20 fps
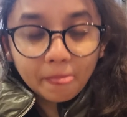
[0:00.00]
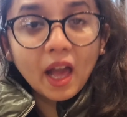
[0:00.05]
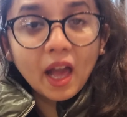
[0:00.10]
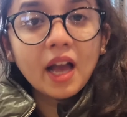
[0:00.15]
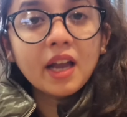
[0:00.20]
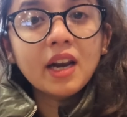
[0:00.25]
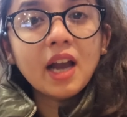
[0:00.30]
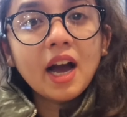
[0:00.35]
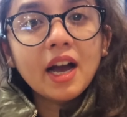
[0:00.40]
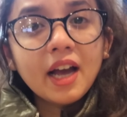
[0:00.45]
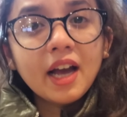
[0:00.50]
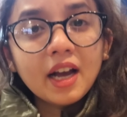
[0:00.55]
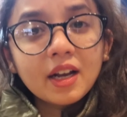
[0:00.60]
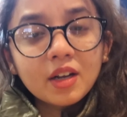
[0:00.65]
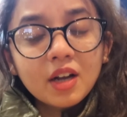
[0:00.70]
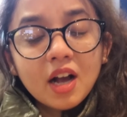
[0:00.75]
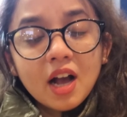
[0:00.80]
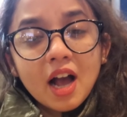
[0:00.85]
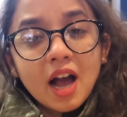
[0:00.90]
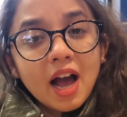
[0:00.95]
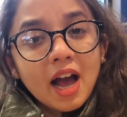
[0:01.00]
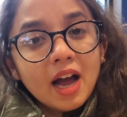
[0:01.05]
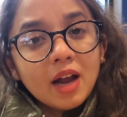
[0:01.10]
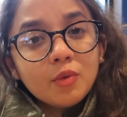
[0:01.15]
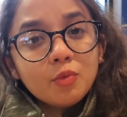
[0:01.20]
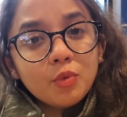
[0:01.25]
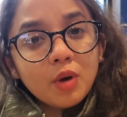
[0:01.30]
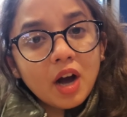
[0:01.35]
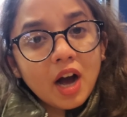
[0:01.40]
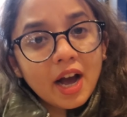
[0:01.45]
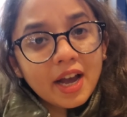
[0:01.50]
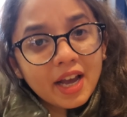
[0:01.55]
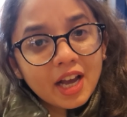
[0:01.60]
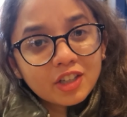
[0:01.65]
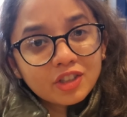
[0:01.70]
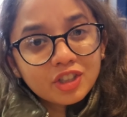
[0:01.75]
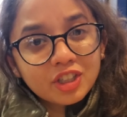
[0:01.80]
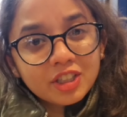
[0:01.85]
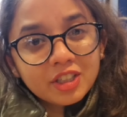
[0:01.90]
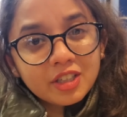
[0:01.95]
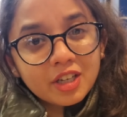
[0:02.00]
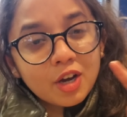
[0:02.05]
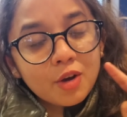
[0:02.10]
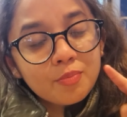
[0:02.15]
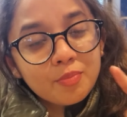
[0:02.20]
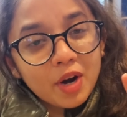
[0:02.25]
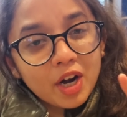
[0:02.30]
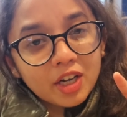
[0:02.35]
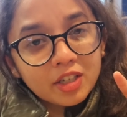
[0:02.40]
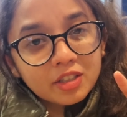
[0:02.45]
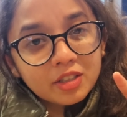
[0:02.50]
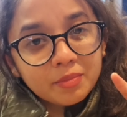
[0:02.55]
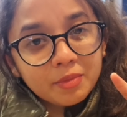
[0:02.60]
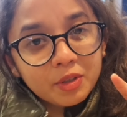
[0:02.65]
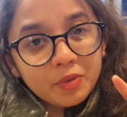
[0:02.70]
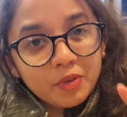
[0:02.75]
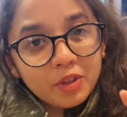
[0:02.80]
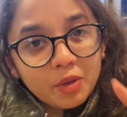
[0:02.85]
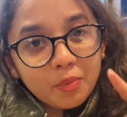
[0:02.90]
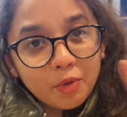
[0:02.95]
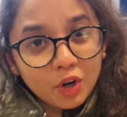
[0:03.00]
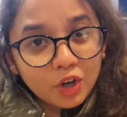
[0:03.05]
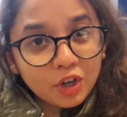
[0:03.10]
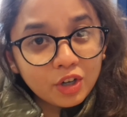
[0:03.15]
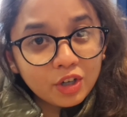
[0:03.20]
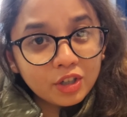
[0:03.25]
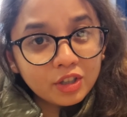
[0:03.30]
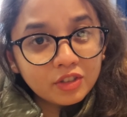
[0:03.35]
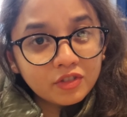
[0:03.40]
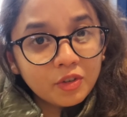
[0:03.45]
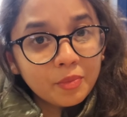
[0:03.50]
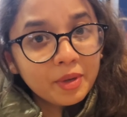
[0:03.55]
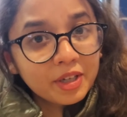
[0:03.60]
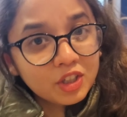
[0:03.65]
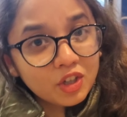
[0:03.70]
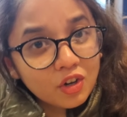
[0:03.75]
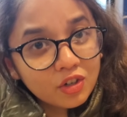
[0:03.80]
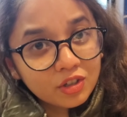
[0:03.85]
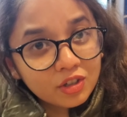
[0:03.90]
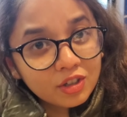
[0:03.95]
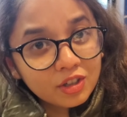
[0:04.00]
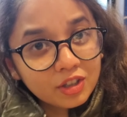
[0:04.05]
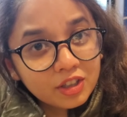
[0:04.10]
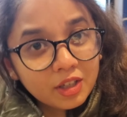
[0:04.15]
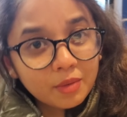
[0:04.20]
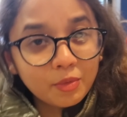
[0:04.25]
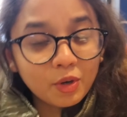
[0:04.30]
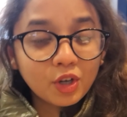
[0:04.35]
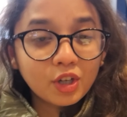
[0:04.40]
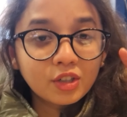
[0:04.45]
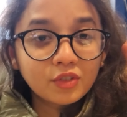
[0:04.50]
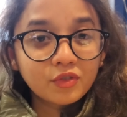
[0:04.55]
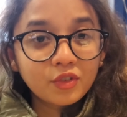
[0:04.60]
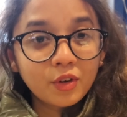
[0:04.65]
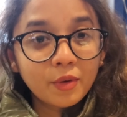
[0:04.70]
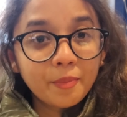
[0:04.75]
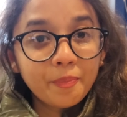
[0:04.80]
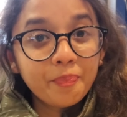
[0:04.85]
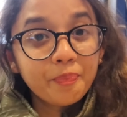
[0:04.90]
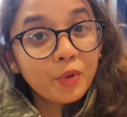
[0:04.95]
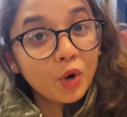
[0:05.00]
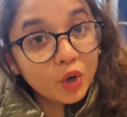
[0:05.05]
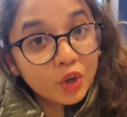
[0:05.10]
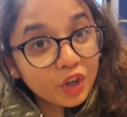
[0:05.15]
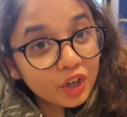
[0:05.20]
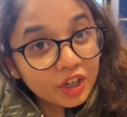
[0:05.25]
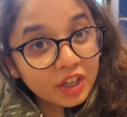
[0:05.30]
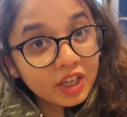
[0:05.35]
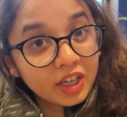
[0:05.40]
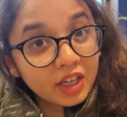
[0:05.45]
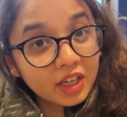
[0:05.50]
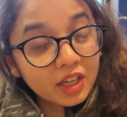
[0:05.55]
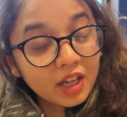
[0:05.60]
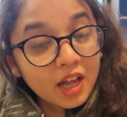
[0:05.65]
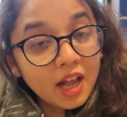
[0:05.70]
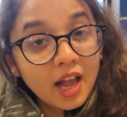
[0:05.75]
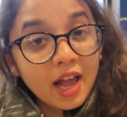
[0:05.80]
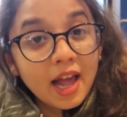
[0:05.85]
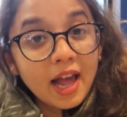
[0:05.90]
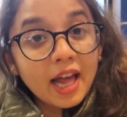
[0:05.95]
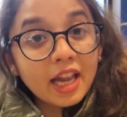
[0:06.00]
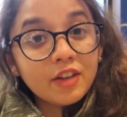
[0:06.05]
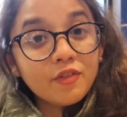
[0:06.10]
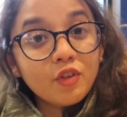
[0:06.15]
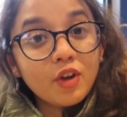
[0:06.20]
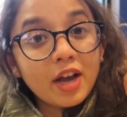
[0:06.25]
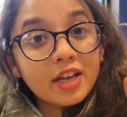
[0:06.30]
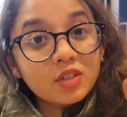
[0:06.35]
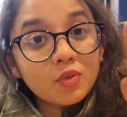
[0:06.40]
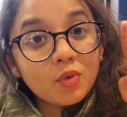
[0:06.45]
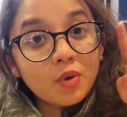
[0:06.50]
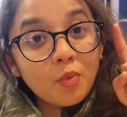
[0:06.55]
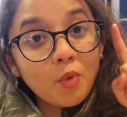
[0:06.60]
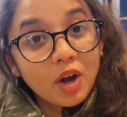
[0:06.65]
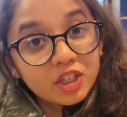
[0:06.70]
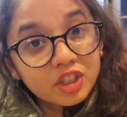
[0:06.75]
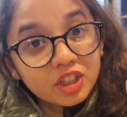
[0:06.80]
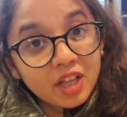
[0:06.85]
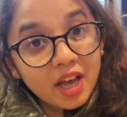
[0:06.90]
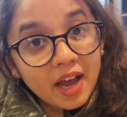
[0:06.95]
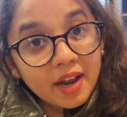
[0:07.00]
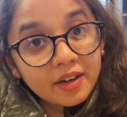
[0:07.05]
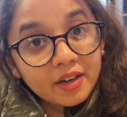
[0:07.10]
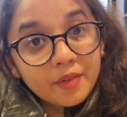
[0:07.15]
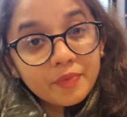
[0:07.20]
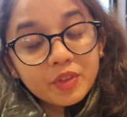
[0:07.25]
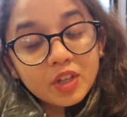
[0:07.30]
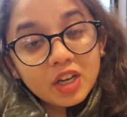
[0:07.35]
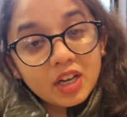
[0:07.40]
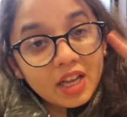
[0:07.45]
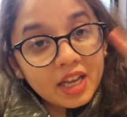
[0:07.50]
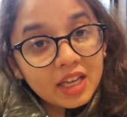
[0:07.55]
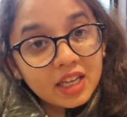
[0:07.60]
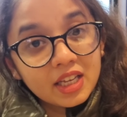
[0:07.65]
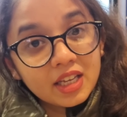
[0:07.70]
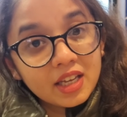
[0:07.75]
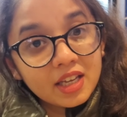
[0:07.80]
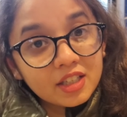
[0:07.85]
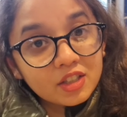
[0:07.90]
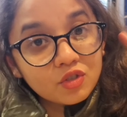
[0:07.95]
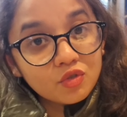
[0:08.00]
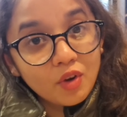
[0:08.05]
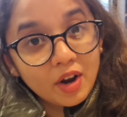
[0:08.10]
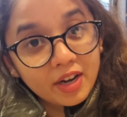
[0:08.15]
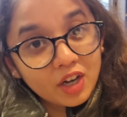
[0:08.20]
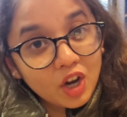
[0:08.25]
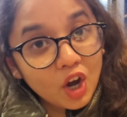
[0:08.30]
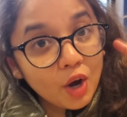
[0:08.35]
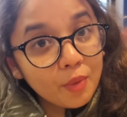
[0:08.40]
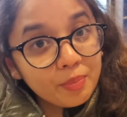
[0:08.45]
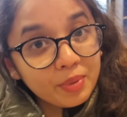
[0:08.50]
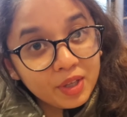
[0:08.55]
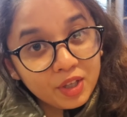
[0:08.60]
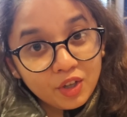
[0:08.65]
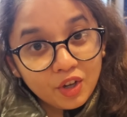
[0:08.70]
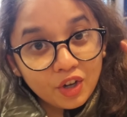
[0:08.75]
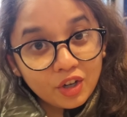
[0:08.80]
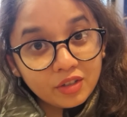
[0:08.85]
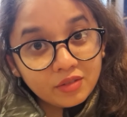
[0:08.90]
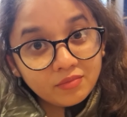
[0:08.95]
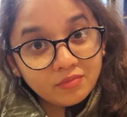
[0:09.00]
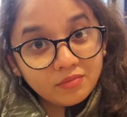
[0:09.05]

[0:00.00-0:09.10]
And I and I actually did a comparison between the burgers from McDonald's and burgers from Burger King. And if you guys want to watch that, the link is right up here.